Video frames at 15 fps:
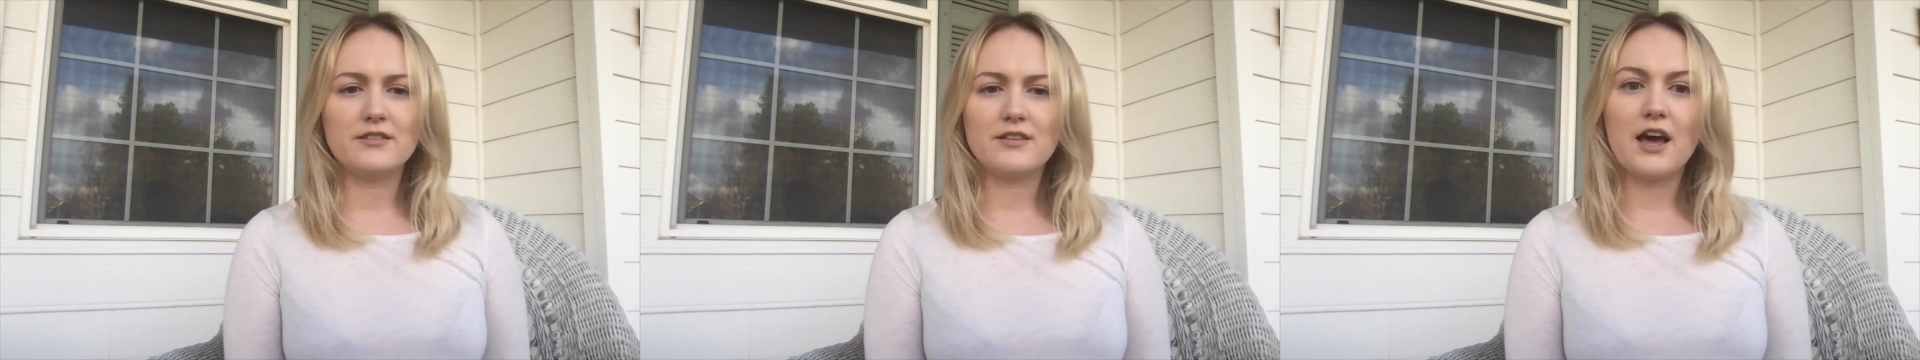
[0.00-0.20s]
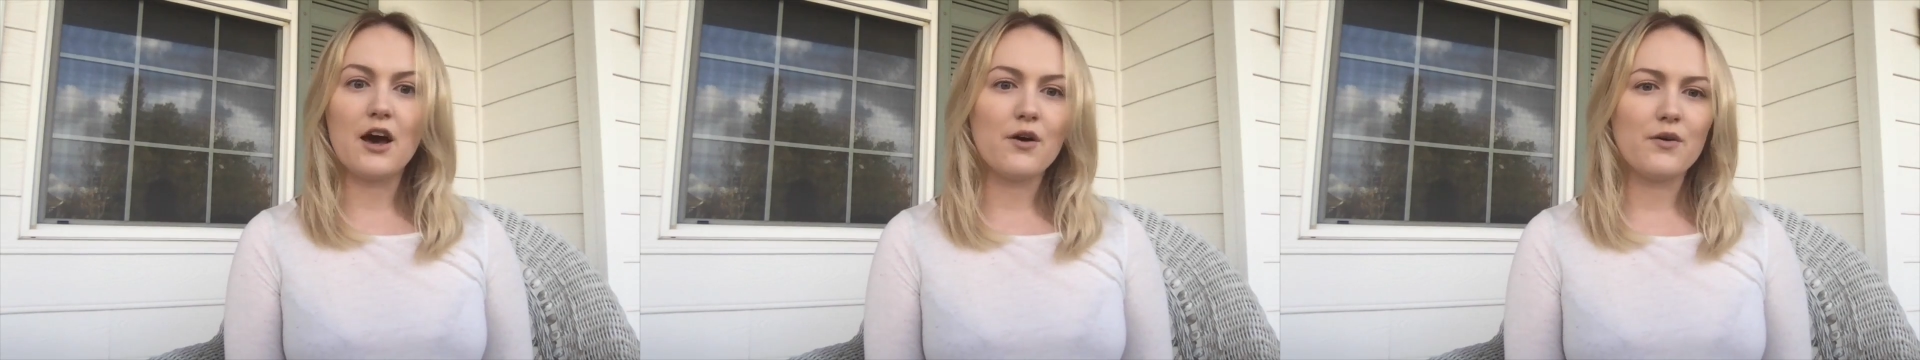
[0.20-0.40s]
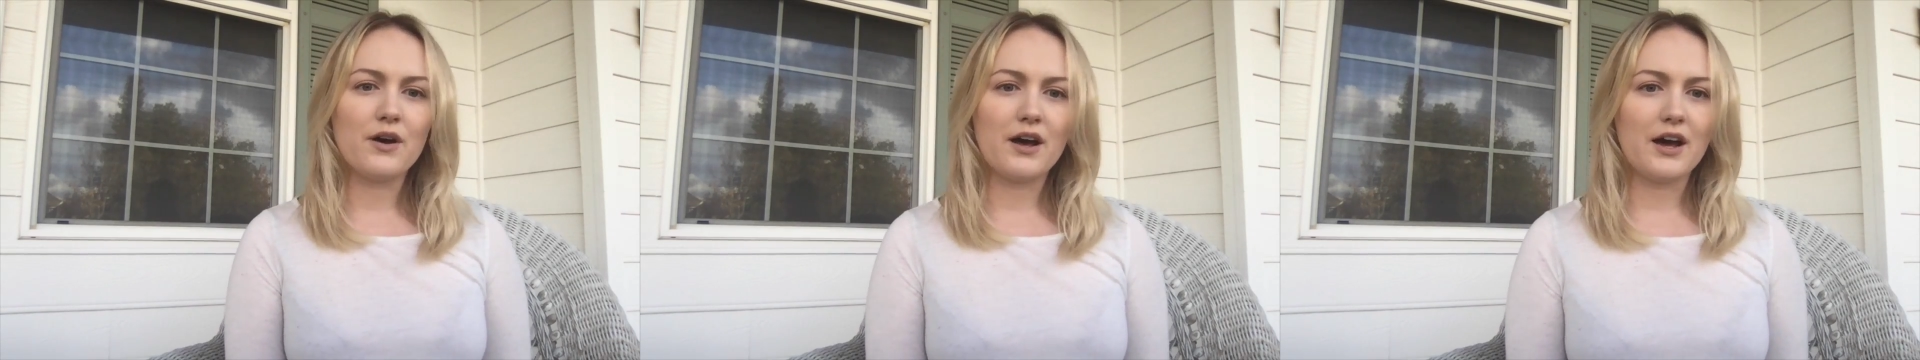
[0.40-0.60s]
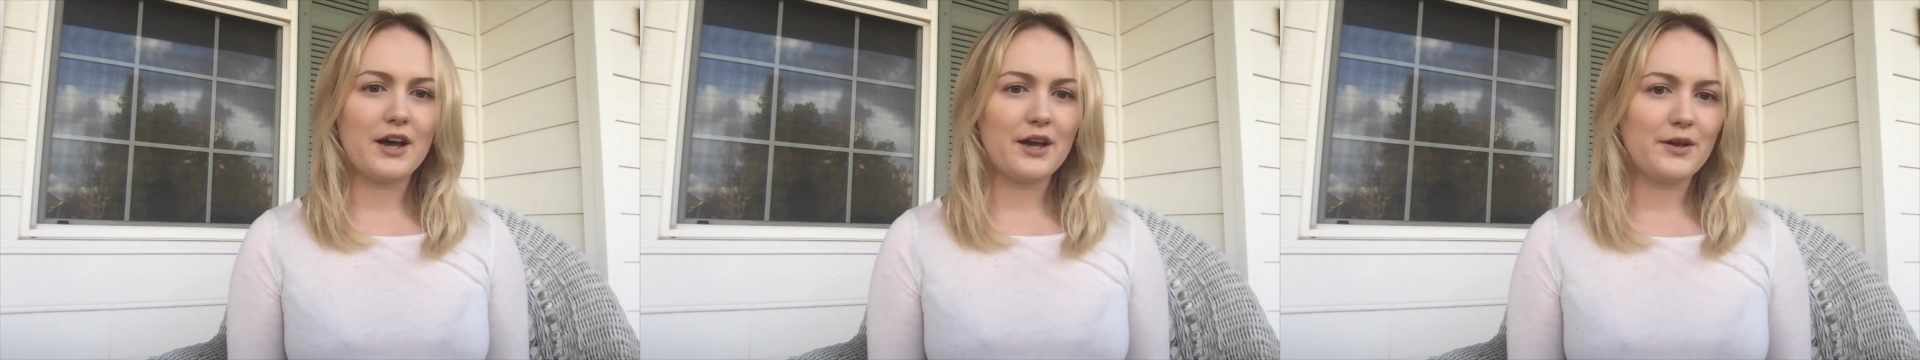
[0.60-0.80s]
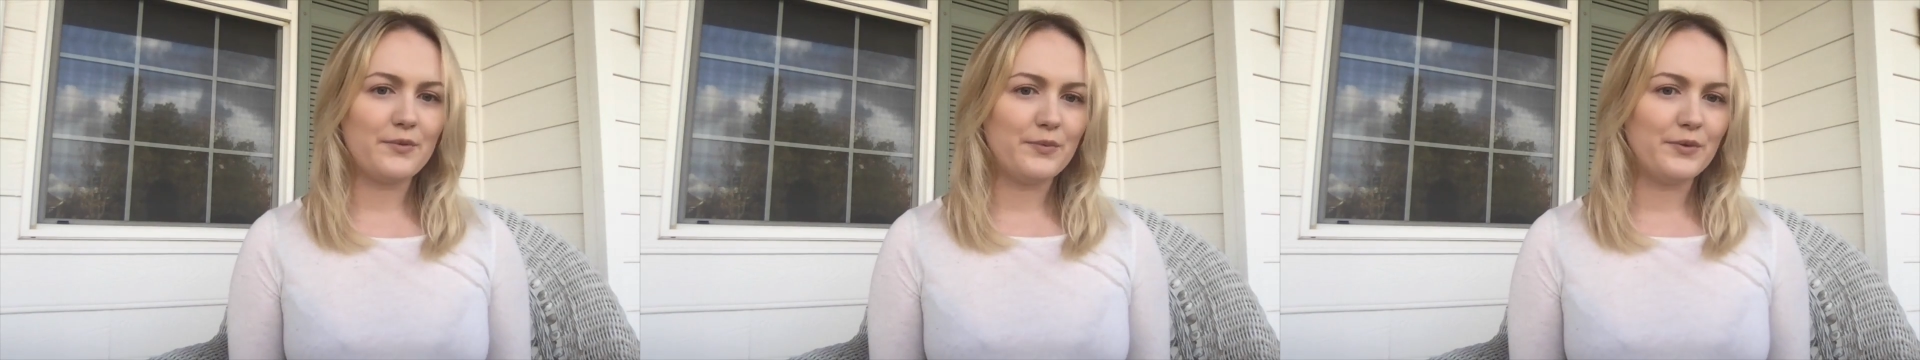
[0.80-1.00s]
how
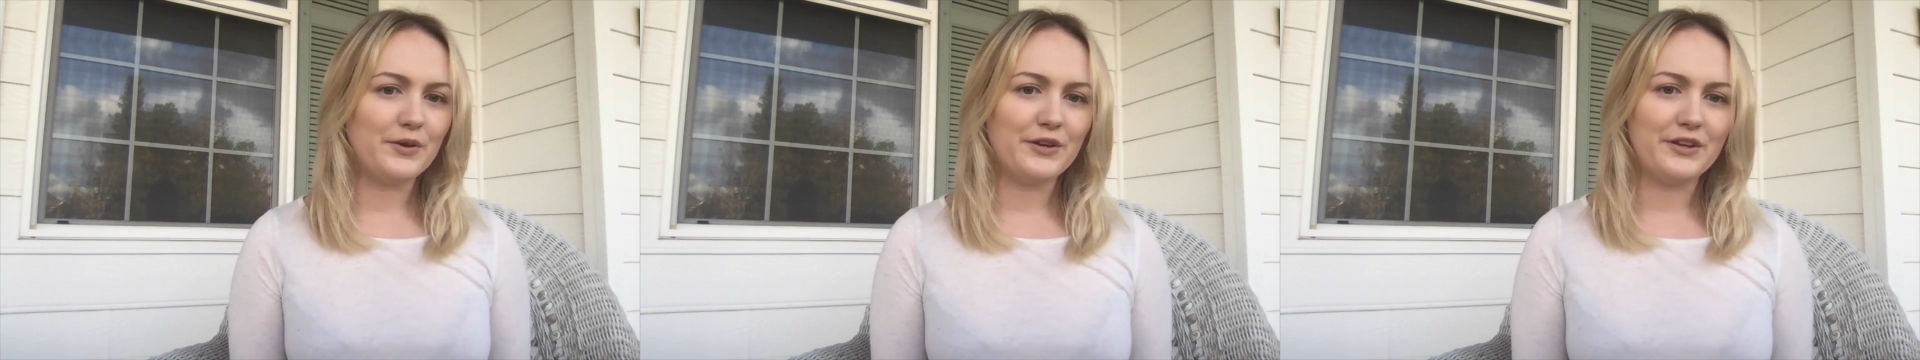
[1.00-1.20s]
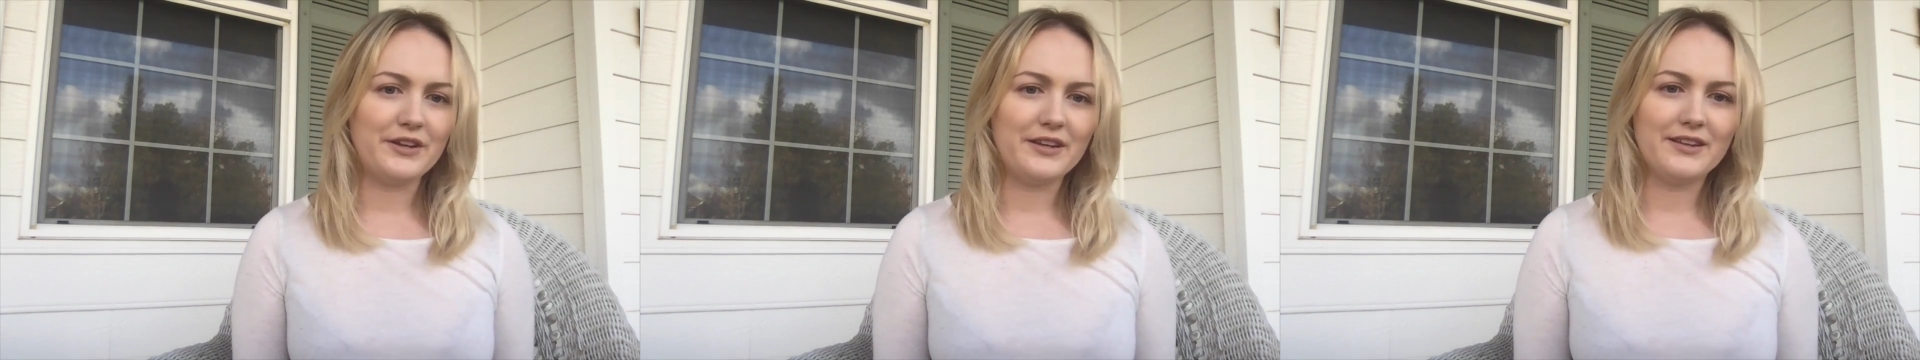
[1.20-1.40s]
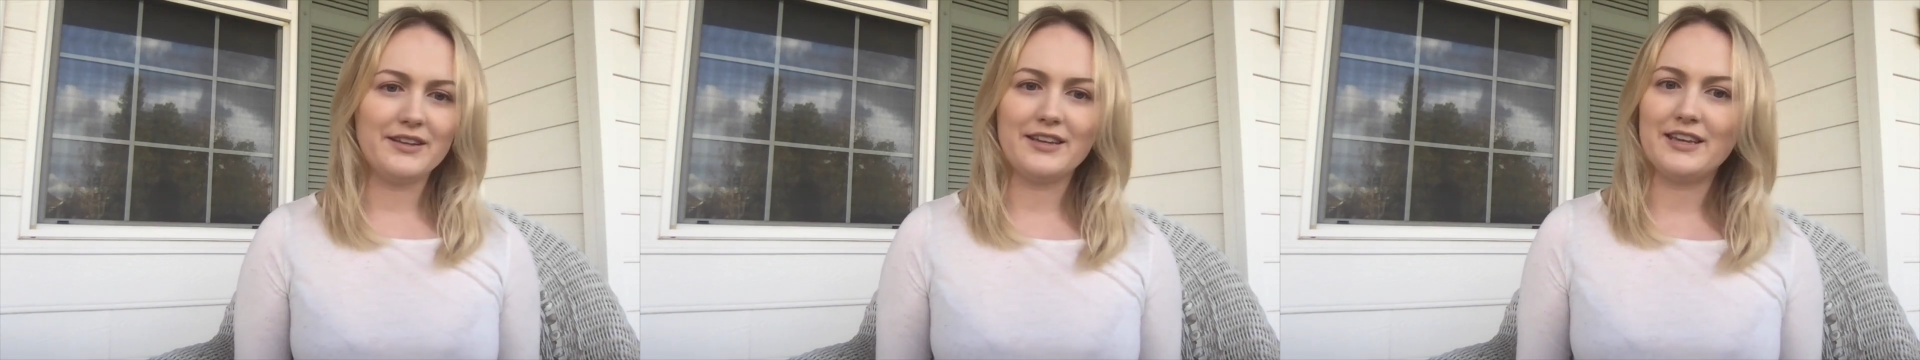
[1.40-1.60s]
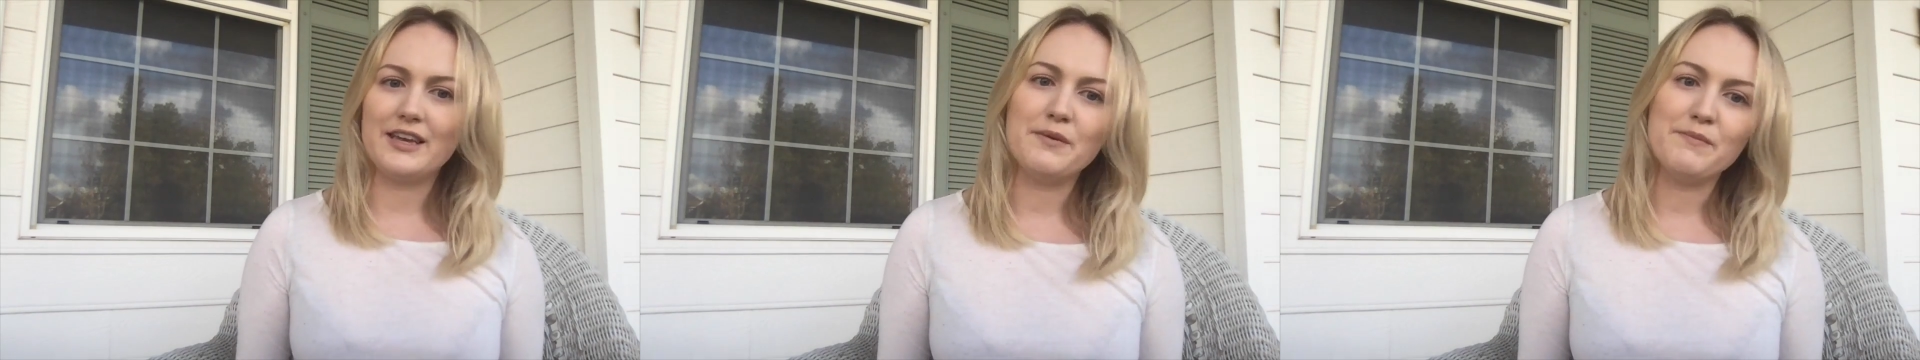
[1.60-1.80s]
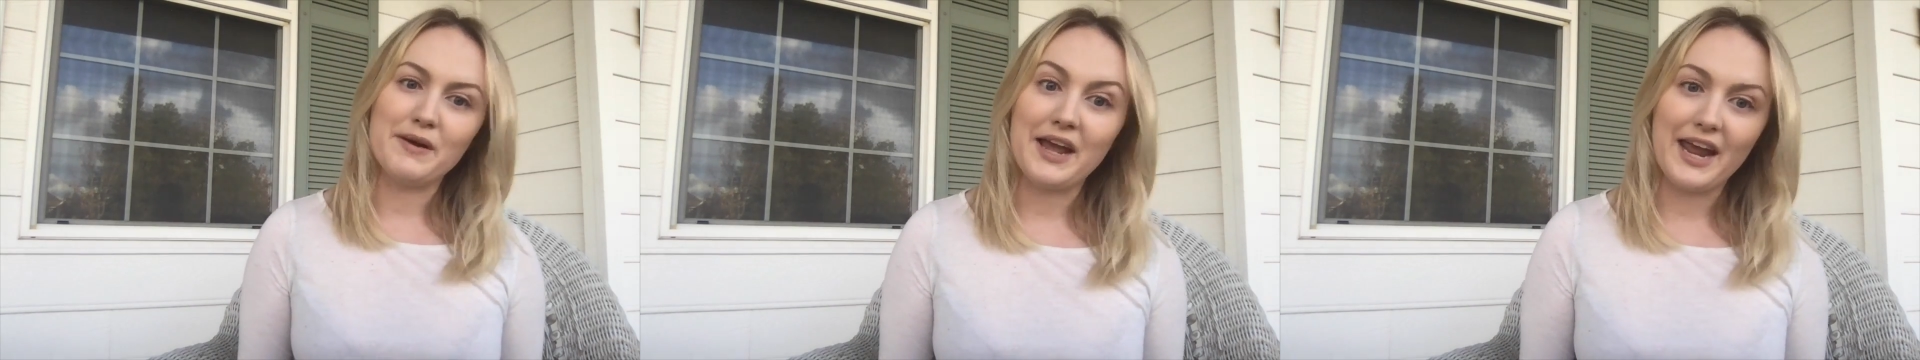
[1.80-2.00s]
I would get
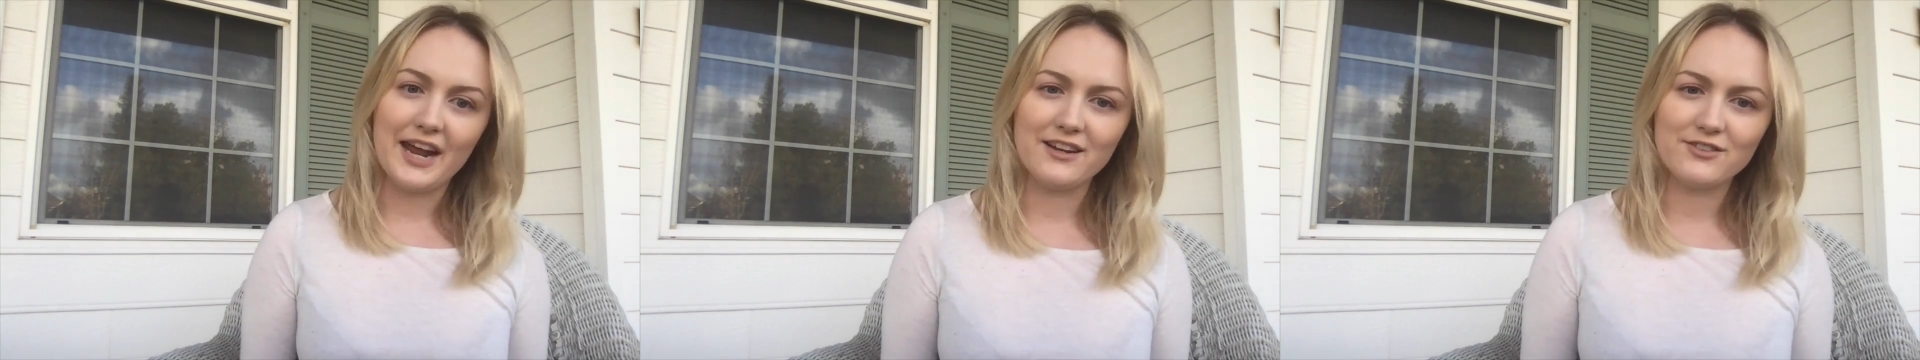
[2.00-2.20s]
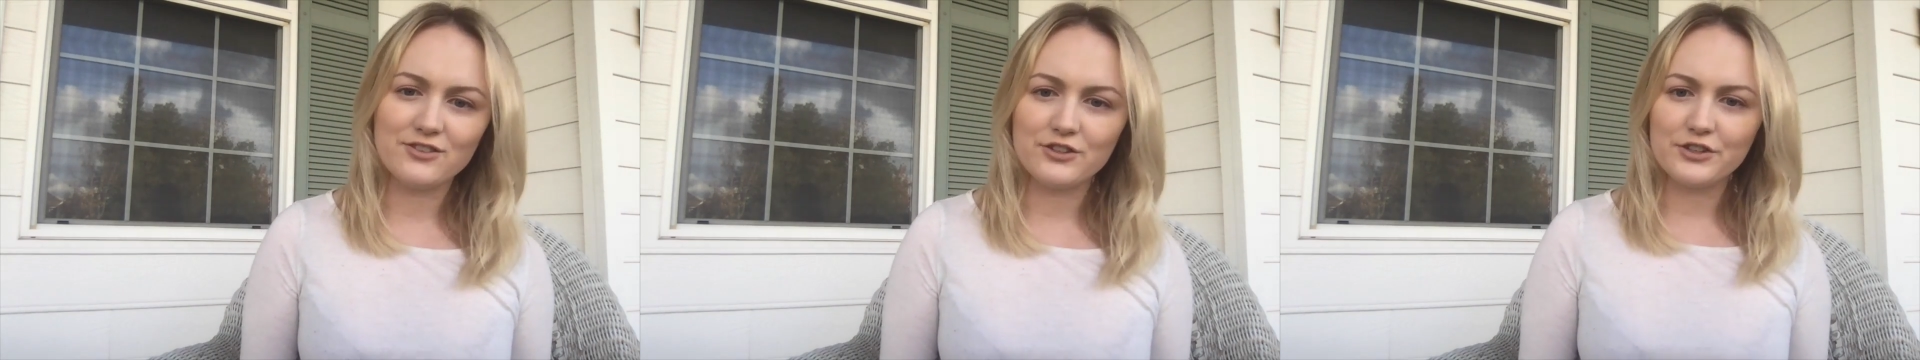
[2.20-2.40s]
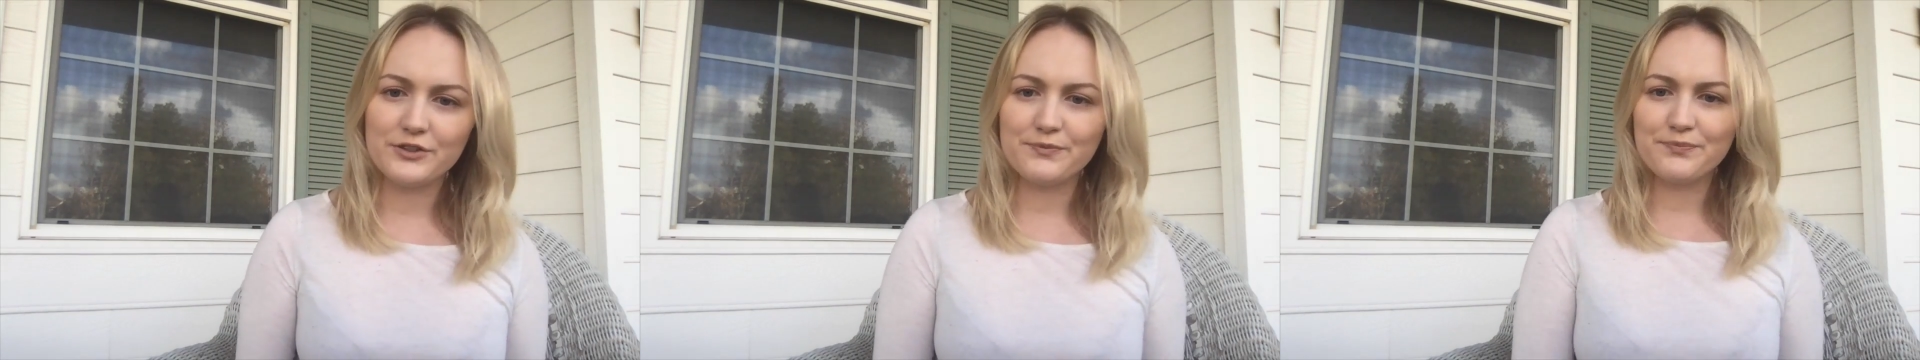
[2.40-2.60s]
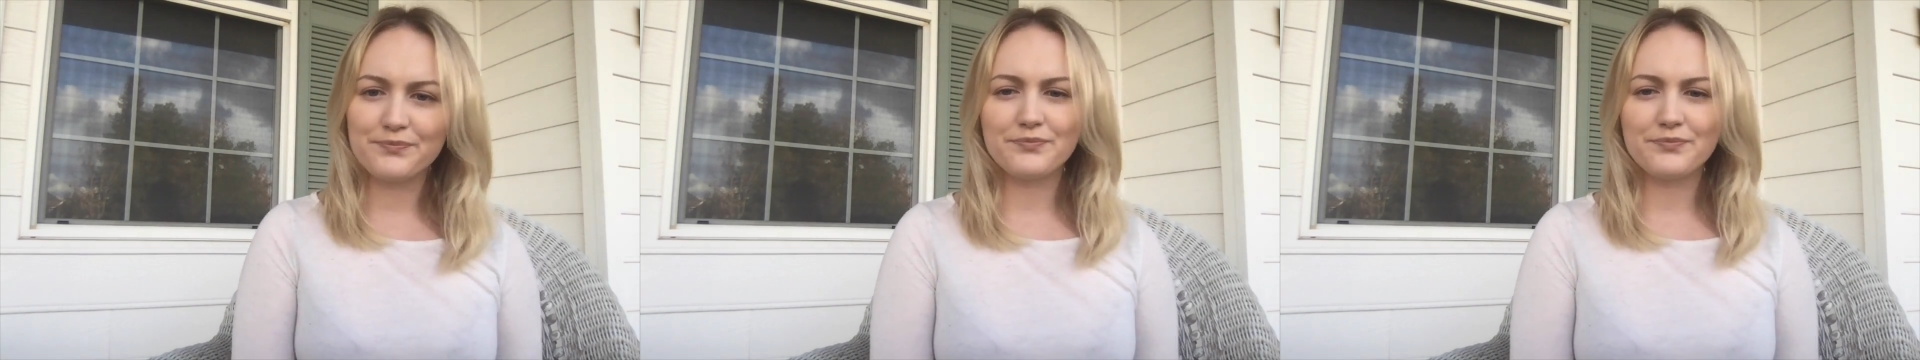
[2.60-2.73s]
my answer.